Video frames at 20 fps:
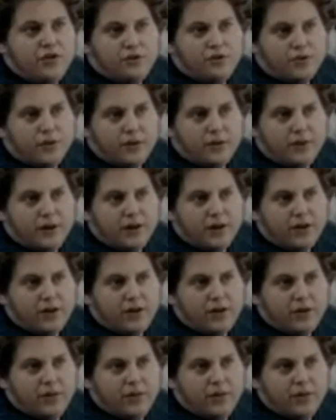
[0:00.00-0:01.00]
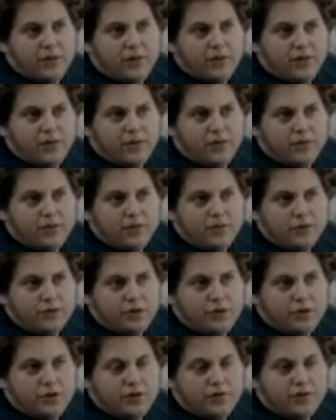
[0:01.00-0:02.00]
in joining my club, the
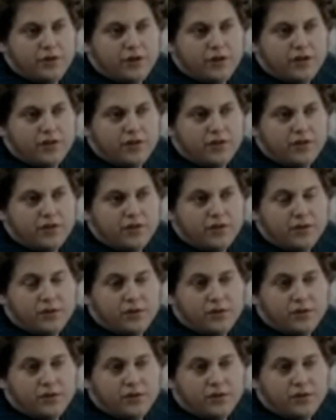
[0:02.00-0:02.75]
Junior Philosophers?